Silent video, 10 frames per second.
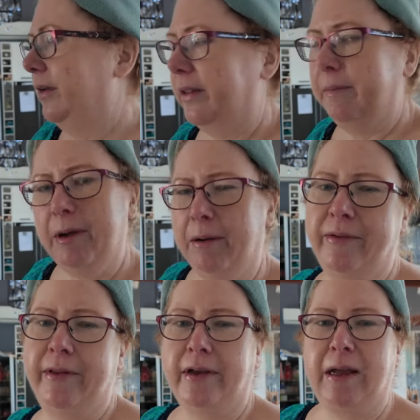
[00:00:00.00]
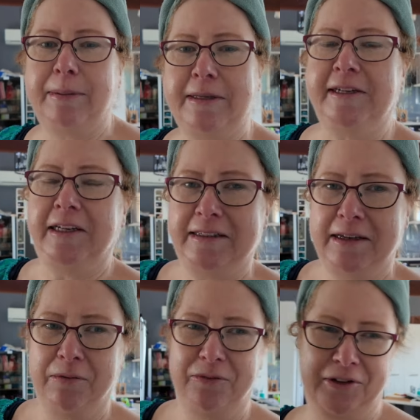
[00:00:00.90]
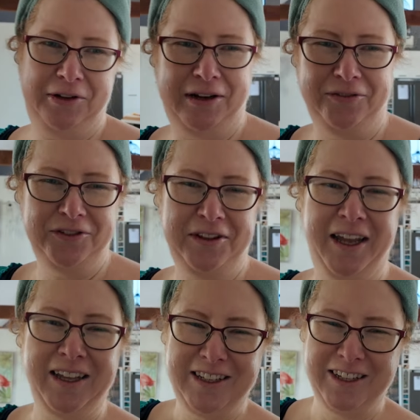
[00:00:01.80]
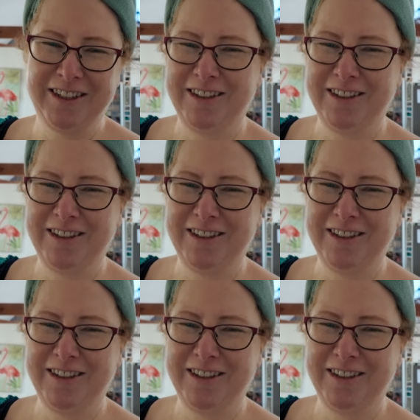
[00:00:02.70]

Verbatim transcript: and then I'll have a cup of tea and see how I'm feeling after that.